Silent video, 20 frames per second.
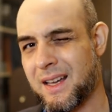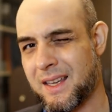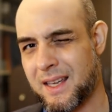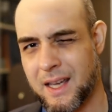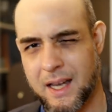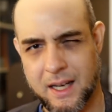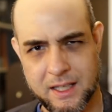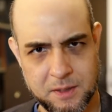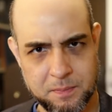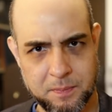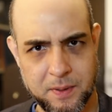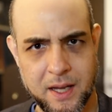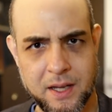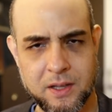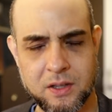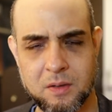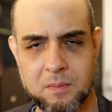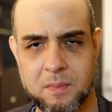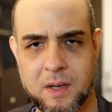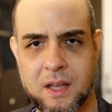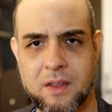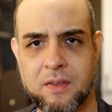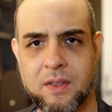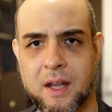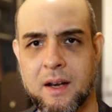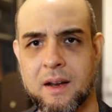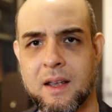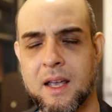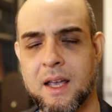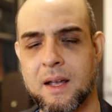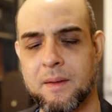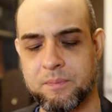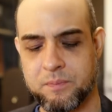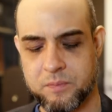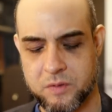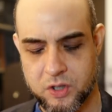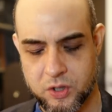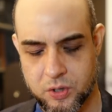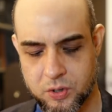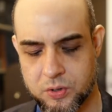He explained to me that
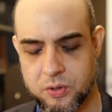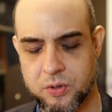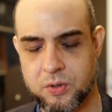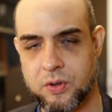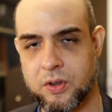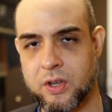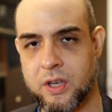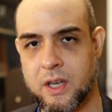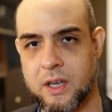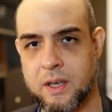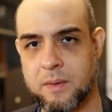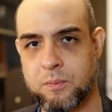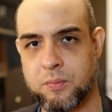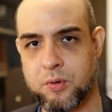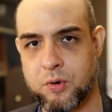due to the